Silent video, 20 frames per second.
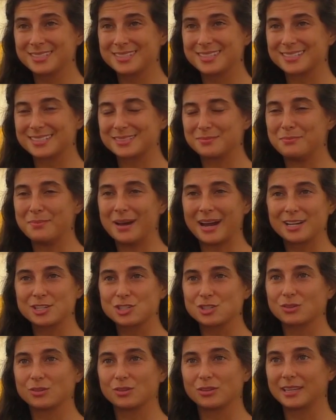this
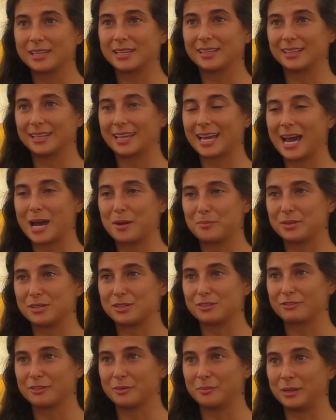magical healing
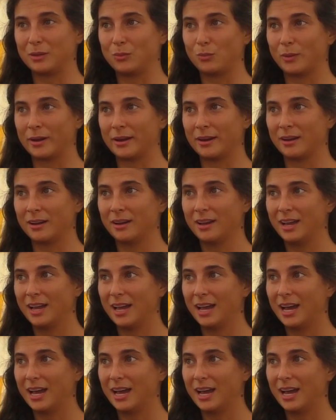happened for me where